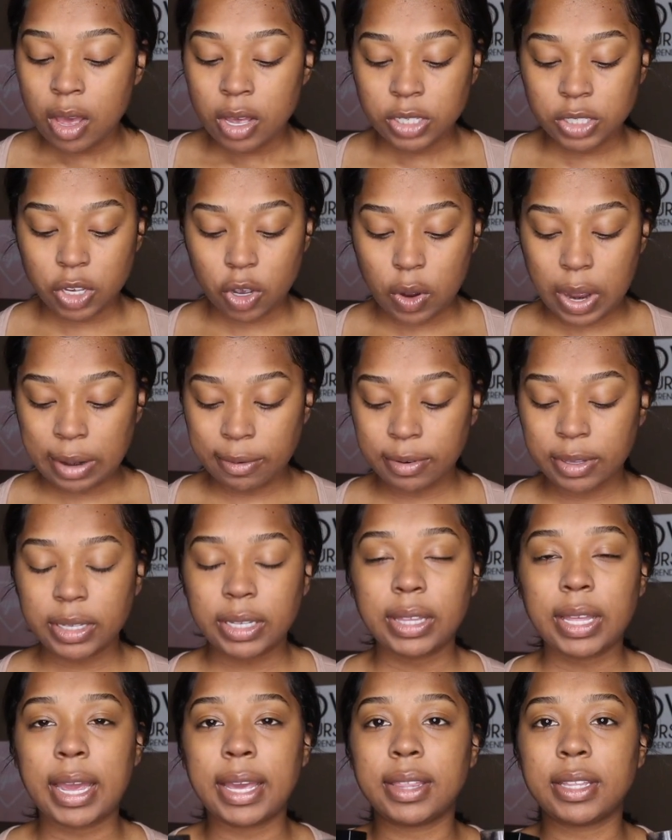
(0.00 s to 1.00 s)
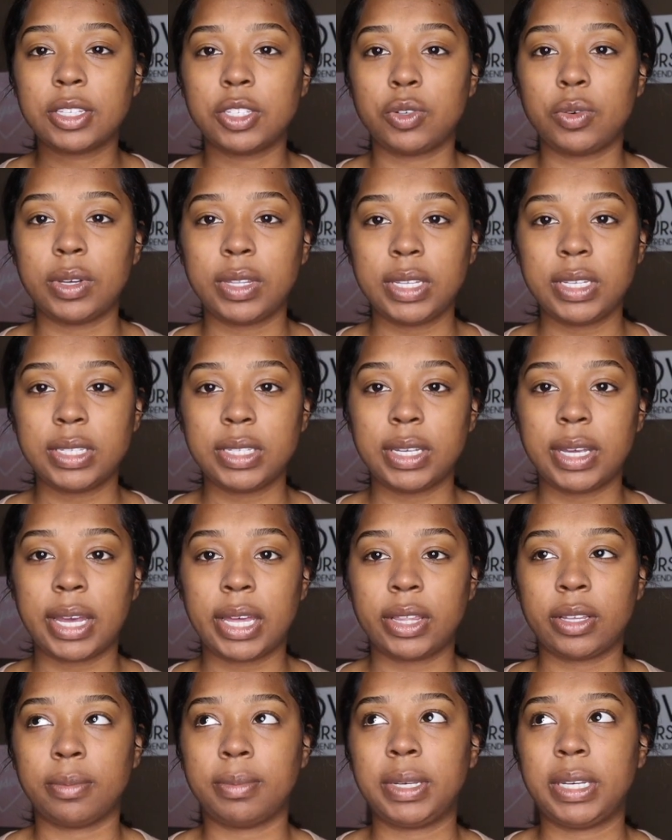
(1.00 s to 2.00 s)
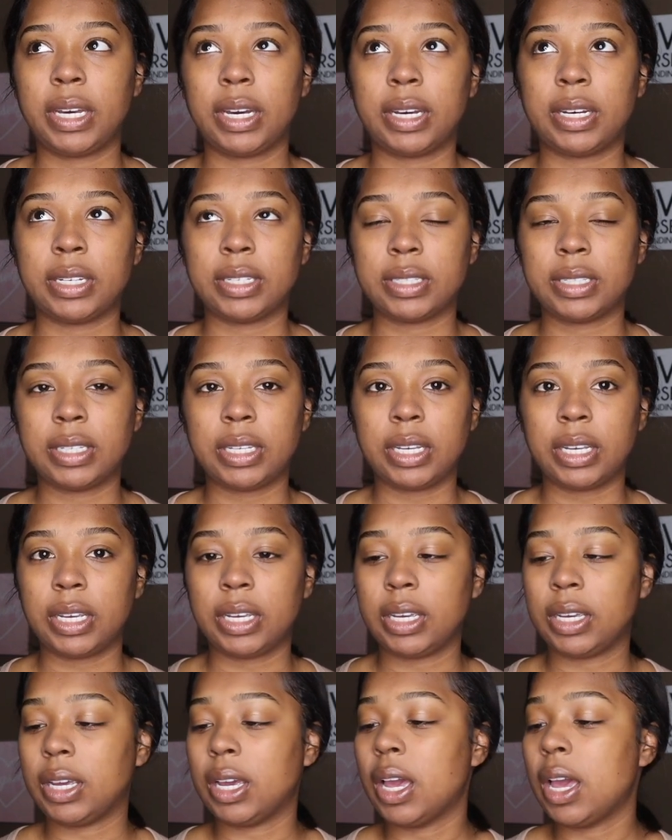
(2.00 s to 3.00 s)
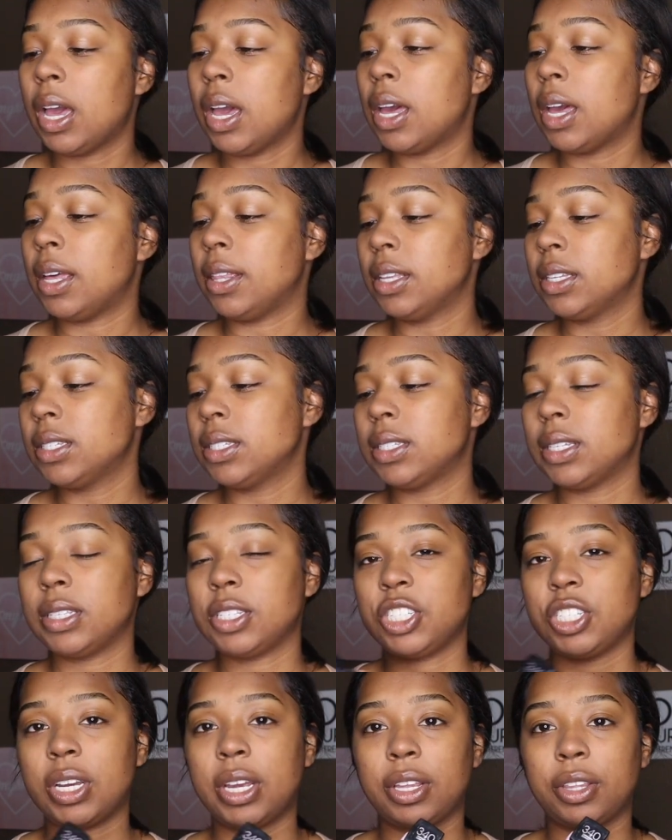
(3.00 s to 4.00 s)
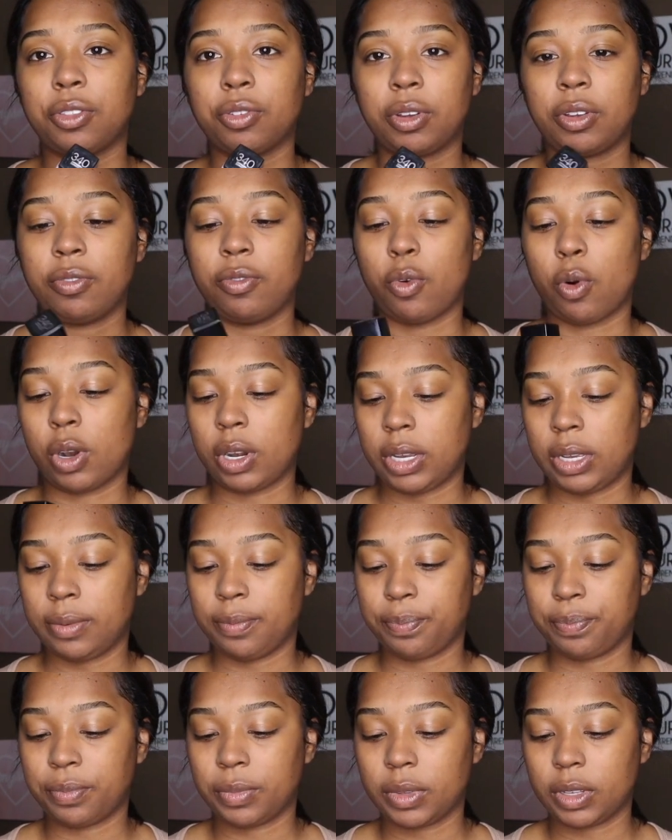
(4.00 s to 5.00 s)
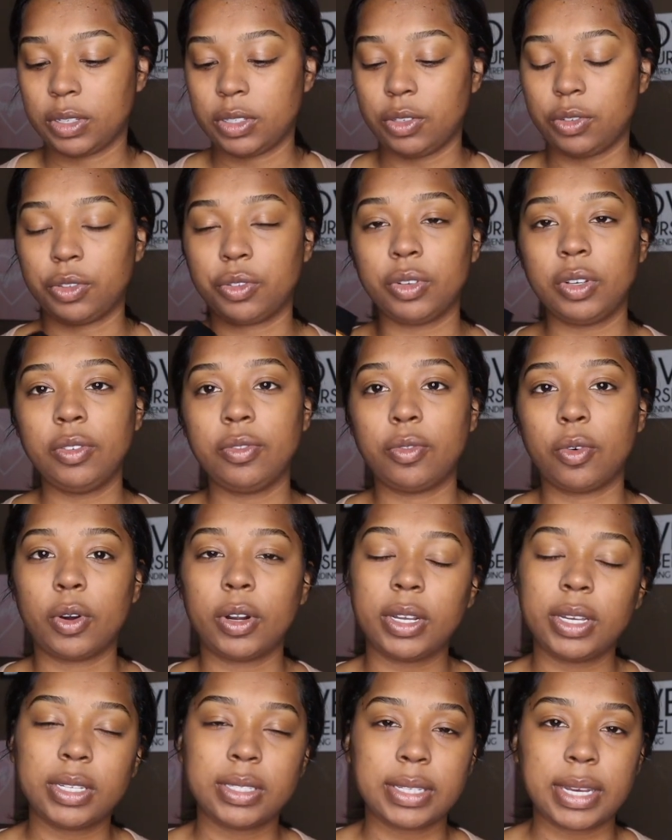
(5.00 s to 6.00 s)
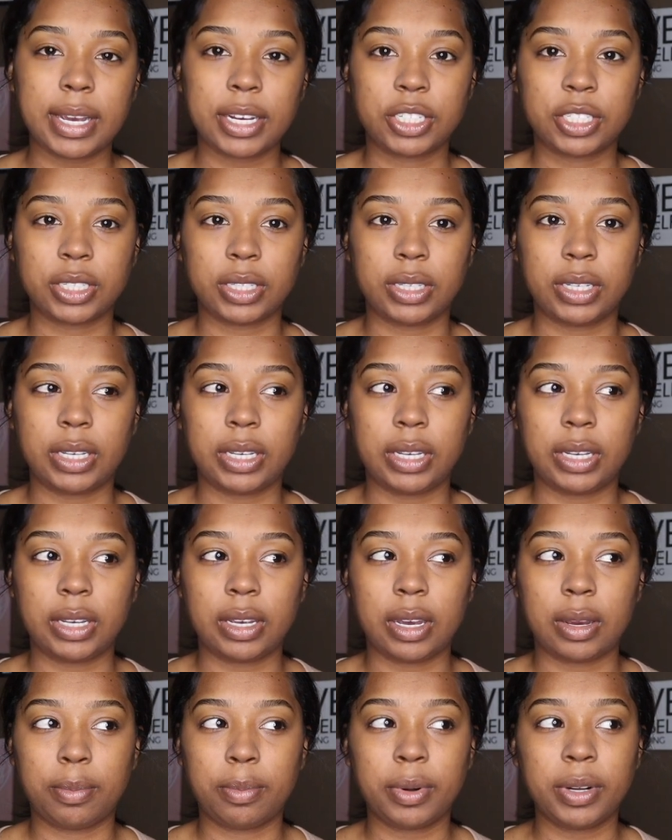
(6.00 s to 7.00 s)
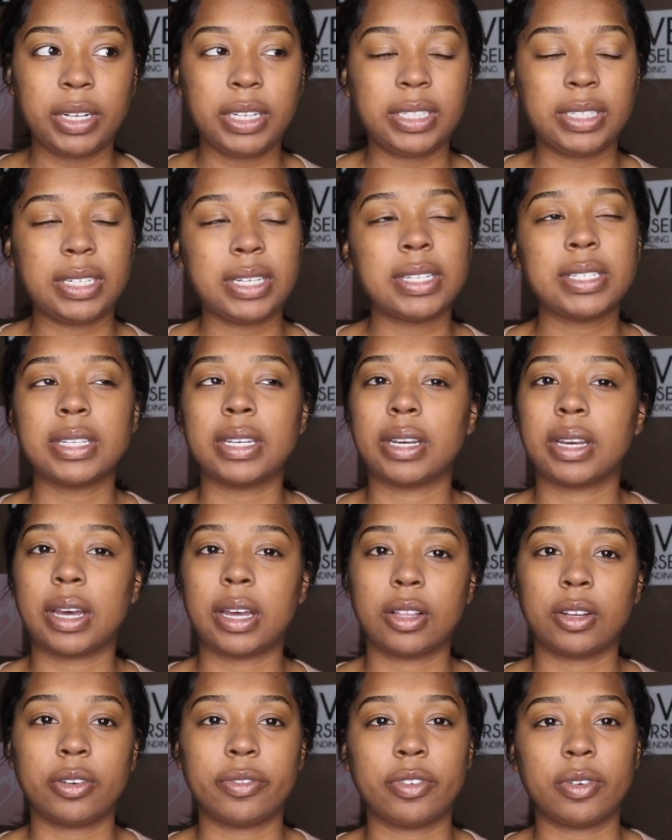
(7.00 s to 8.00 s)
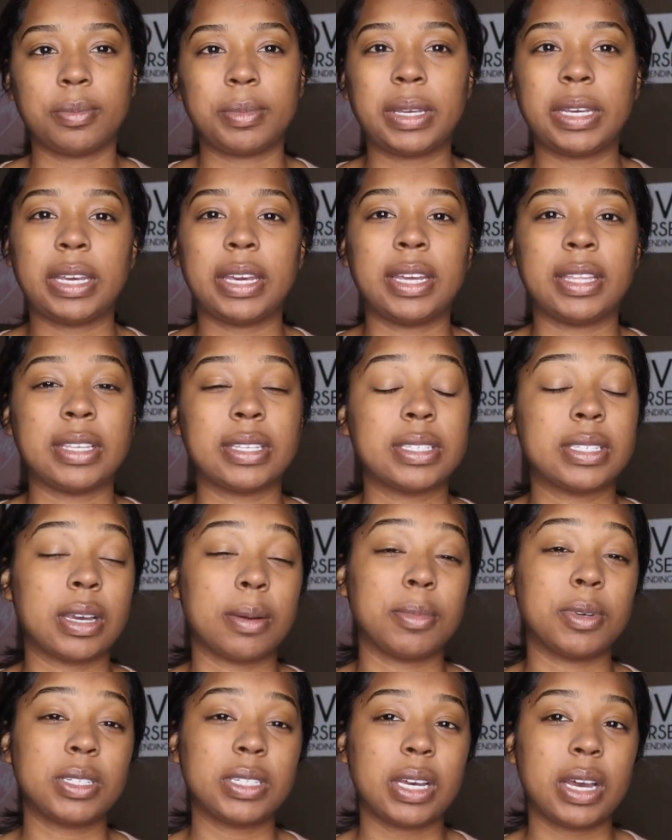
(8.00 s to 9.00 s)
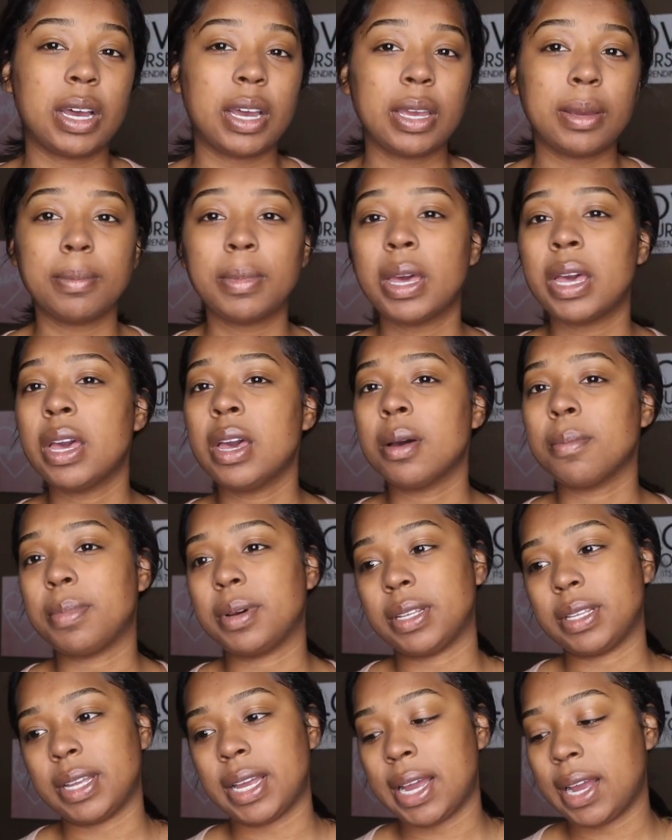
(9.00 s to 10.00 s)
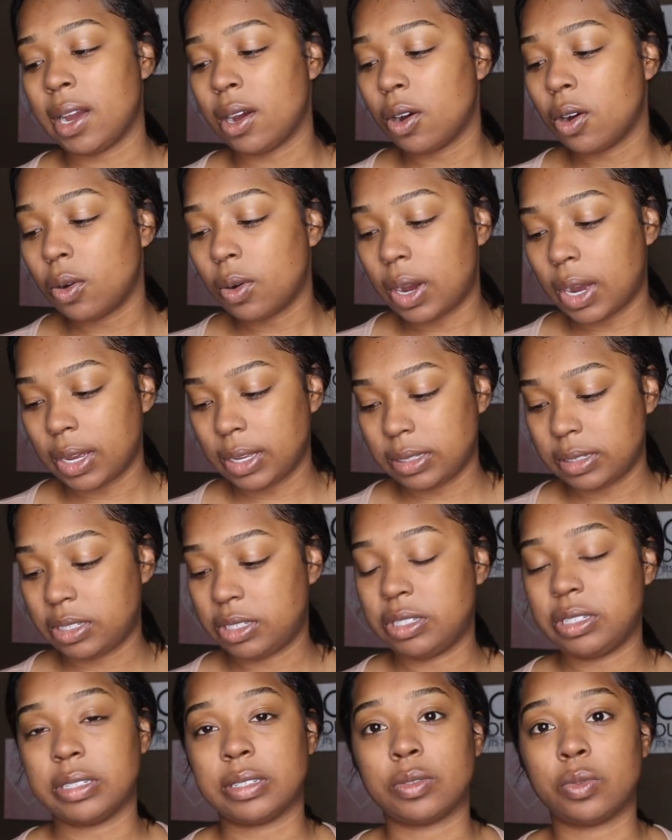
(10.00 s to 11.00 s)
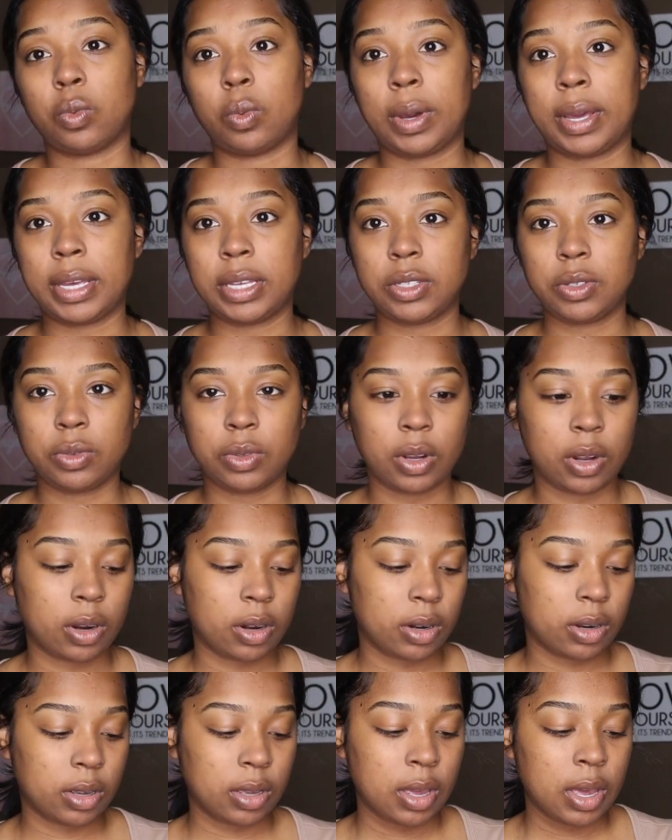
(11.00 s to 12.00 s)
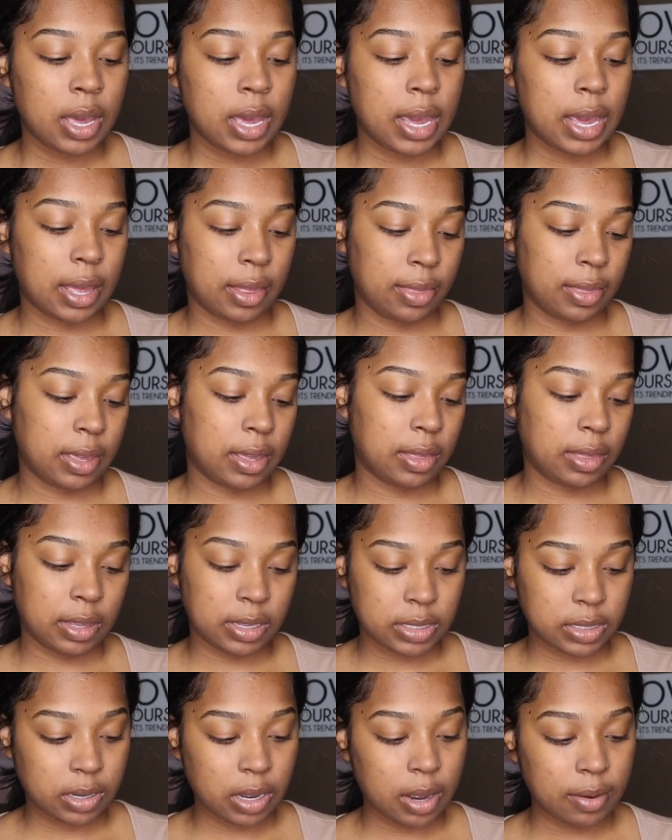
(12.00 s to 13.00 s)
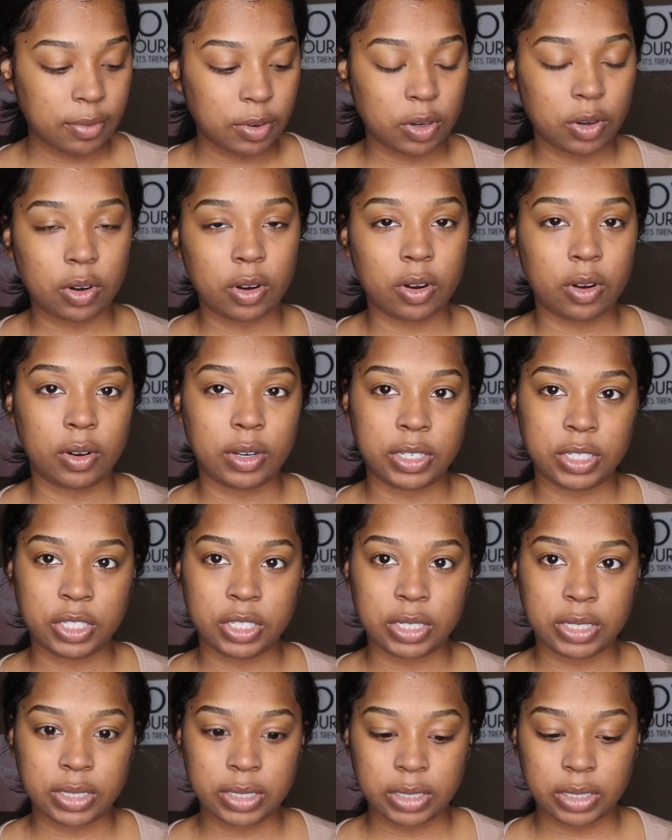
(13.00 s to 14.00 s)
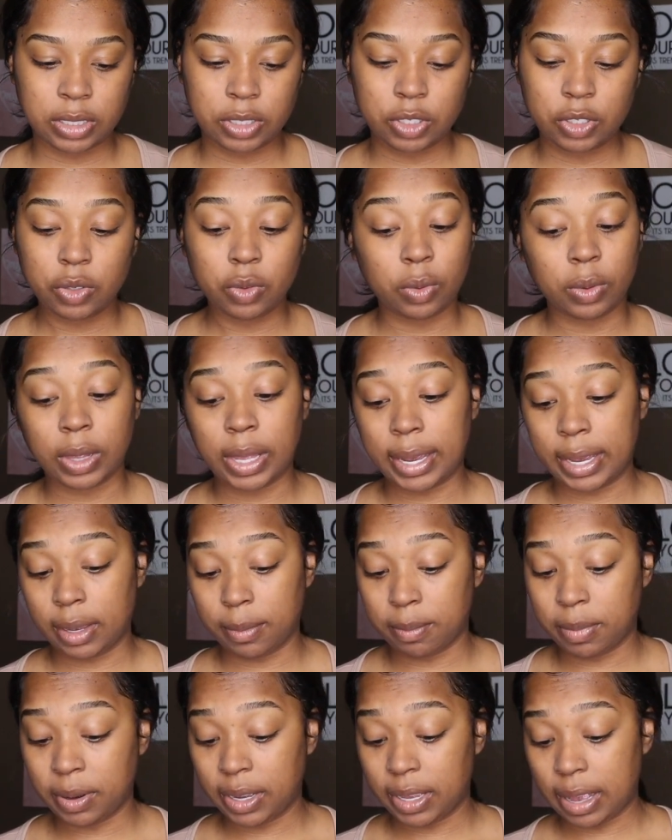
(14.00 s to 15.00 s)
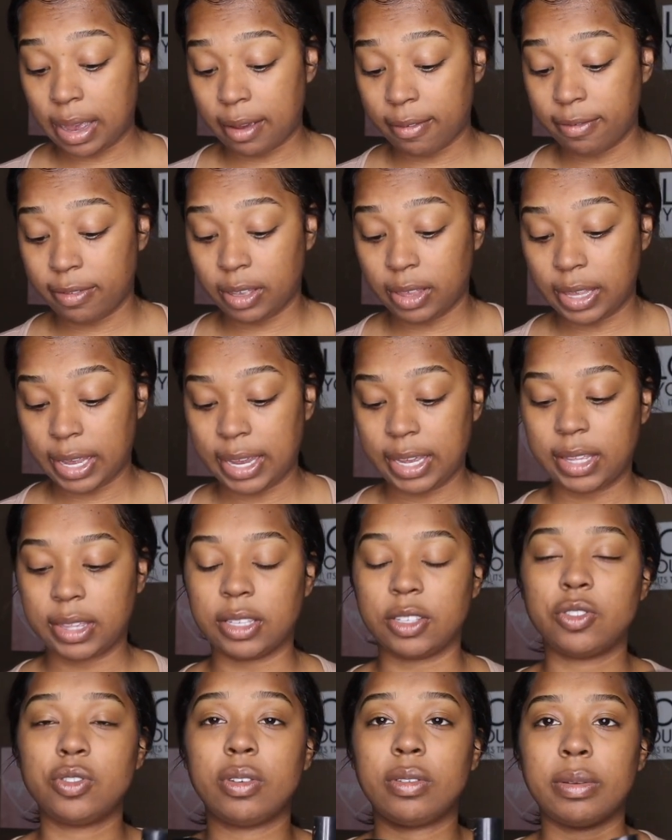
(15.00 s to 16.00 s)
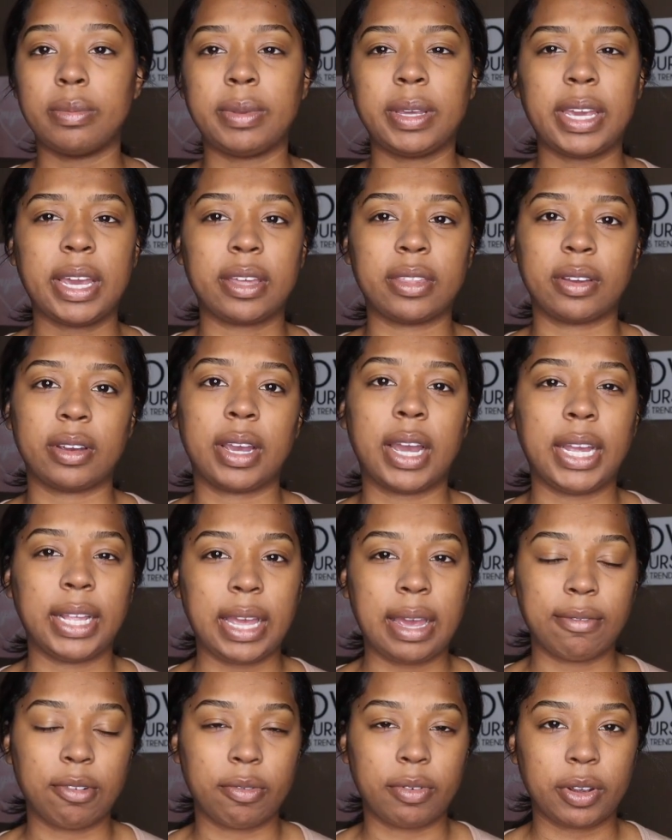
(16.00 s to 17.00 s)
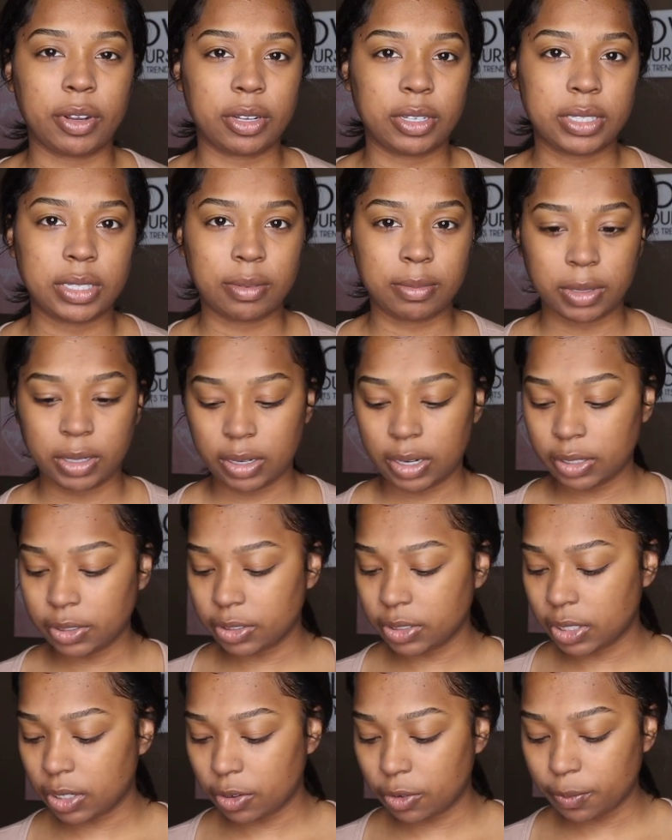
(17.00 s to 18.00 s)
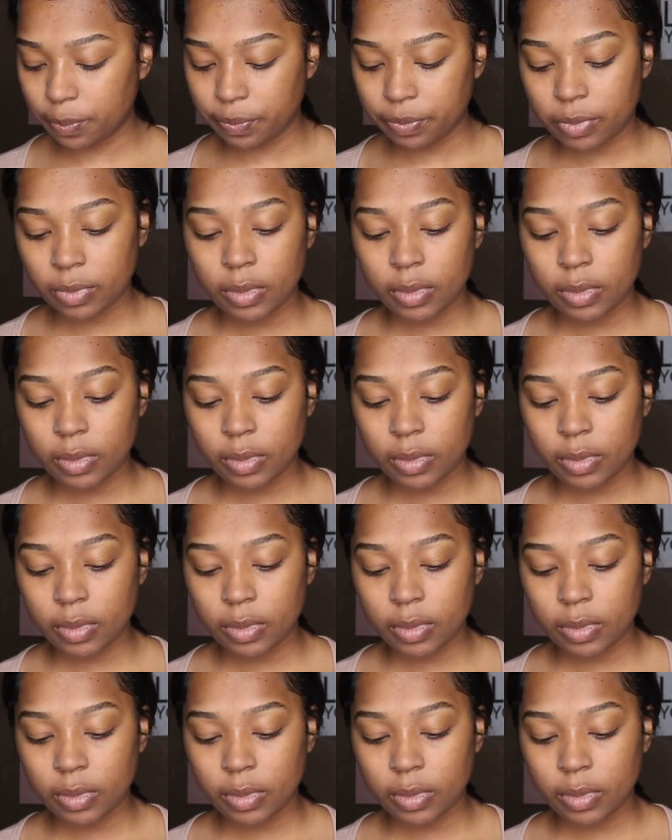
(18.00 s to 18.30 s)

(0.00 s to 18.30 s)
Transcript: So I really like the two of these together because and this is in the shade 340. So 340 is actually a pretty decent color for me in the summertime, but now it's just way too dark. And then this CoverGirl is just too light, but I feel like the two of them together kind of have a very similar undertone.